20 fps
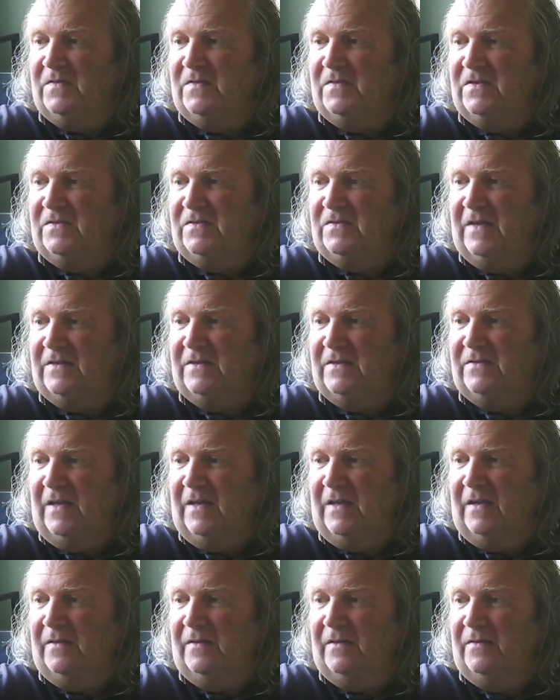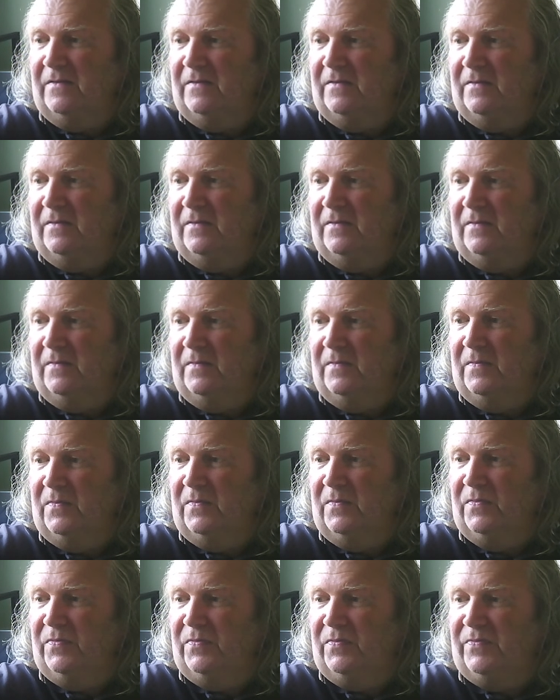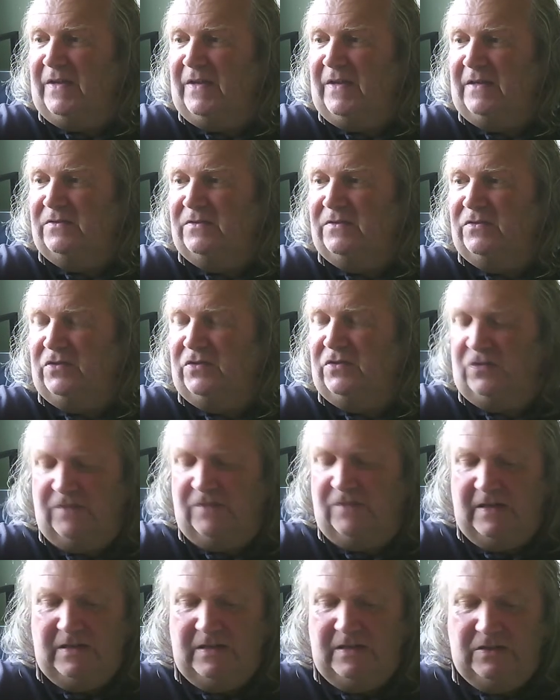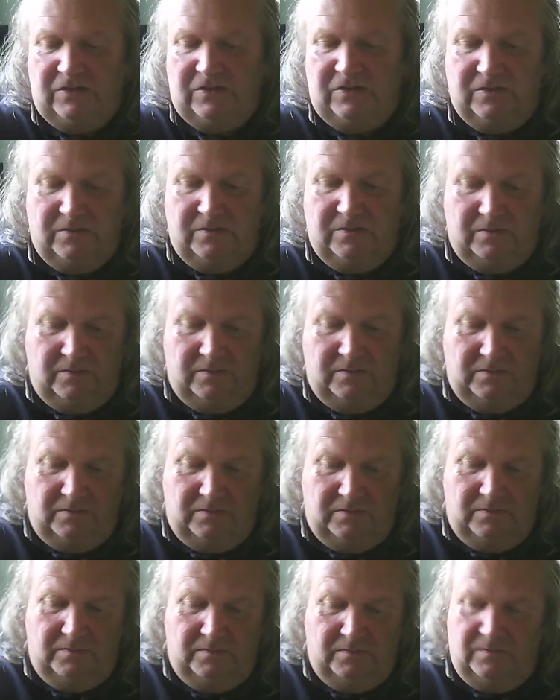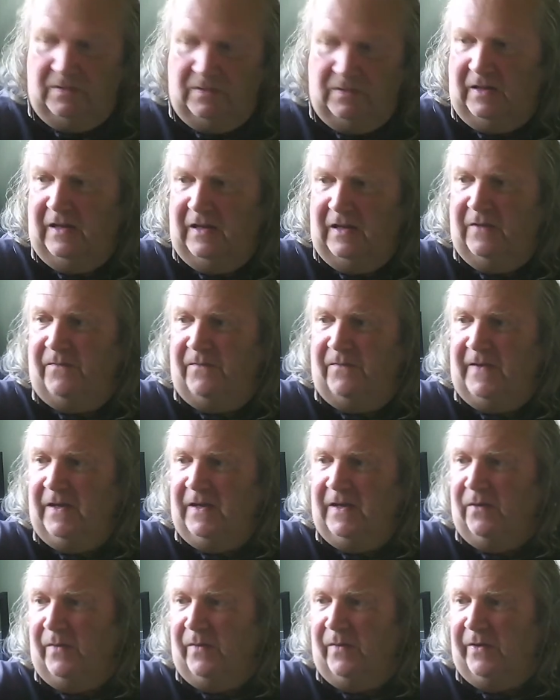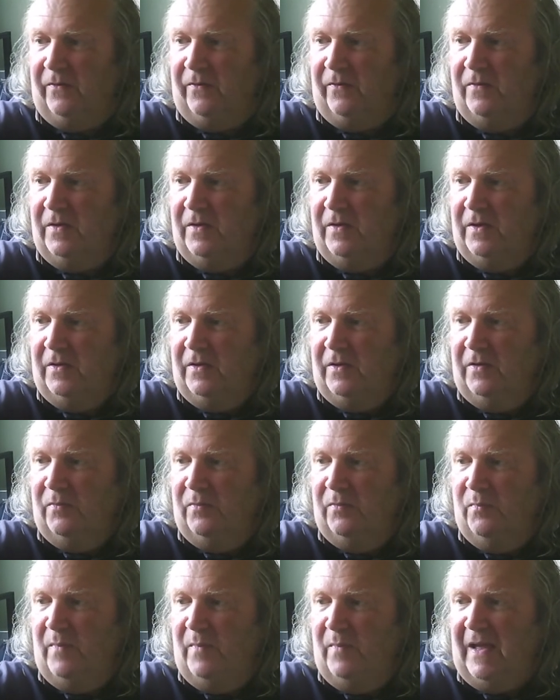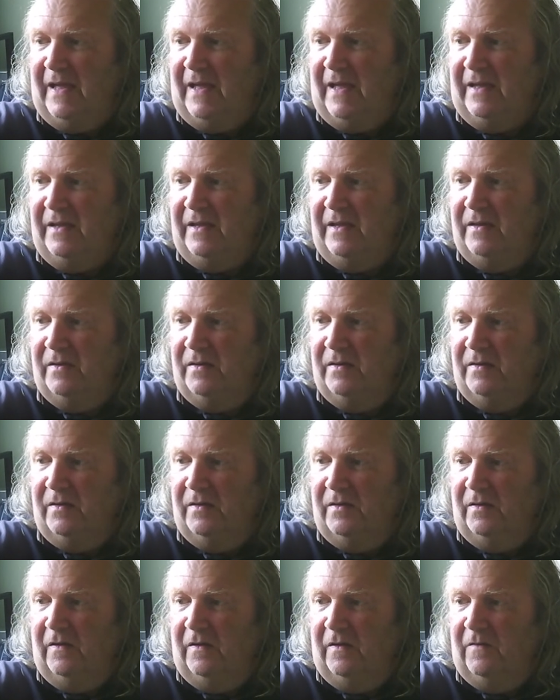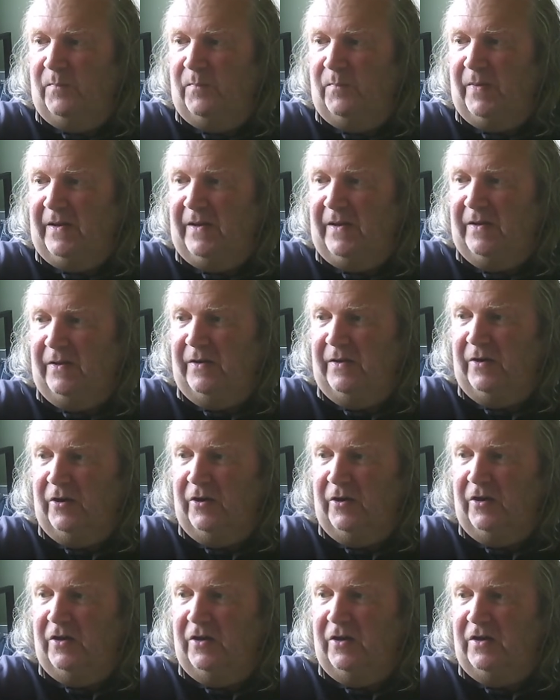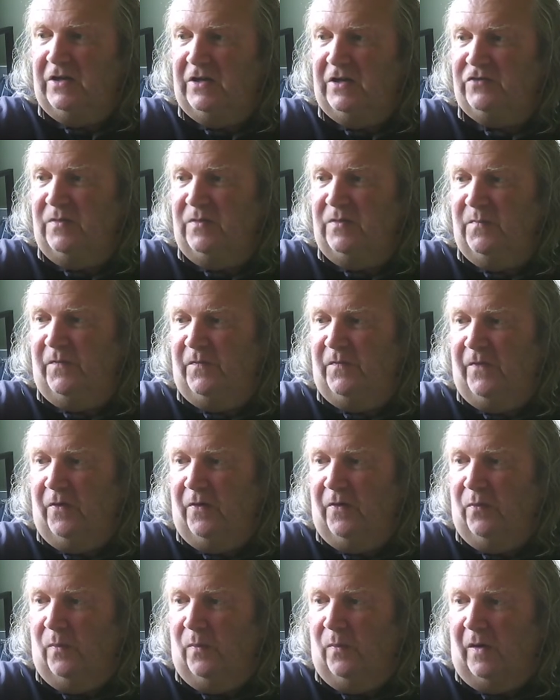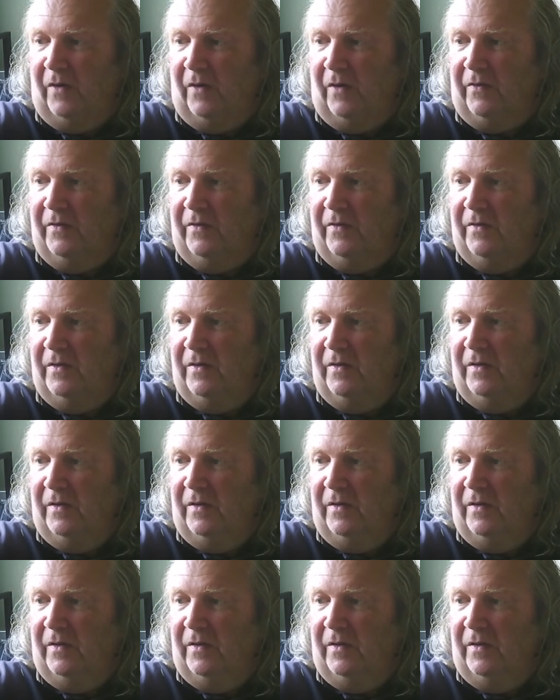Wesley says that that strange clear finger wheel may have been an early trim phone one,